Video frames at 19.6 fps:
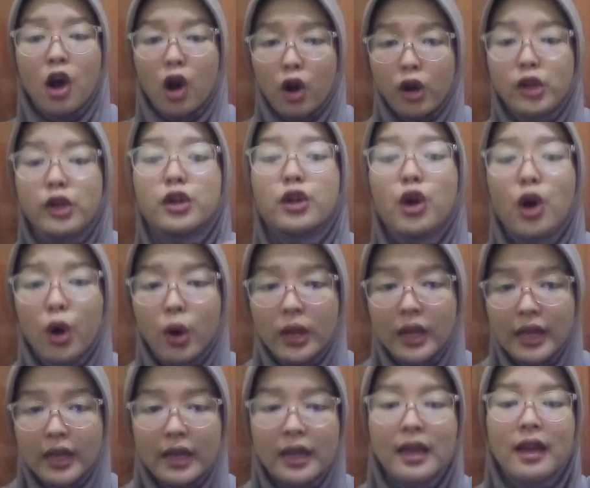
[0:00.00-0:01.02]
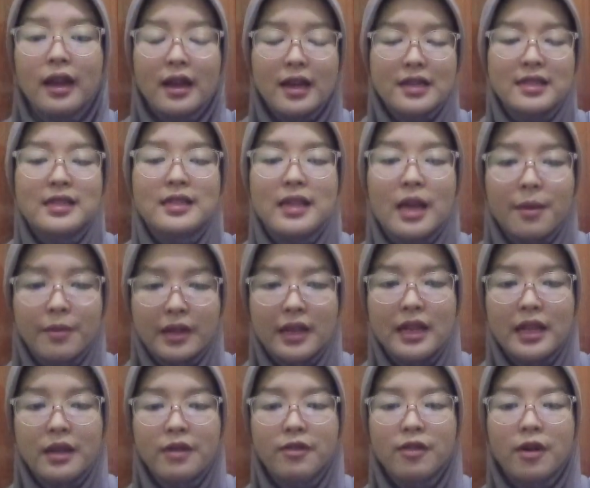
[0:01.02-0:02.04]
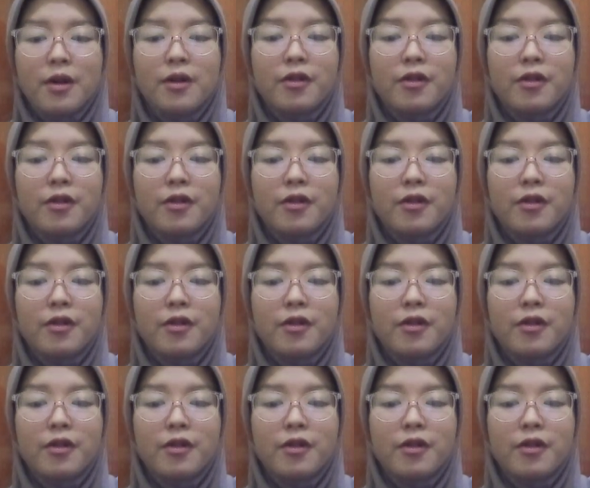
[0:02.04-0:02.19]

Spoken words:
ongoing, and summative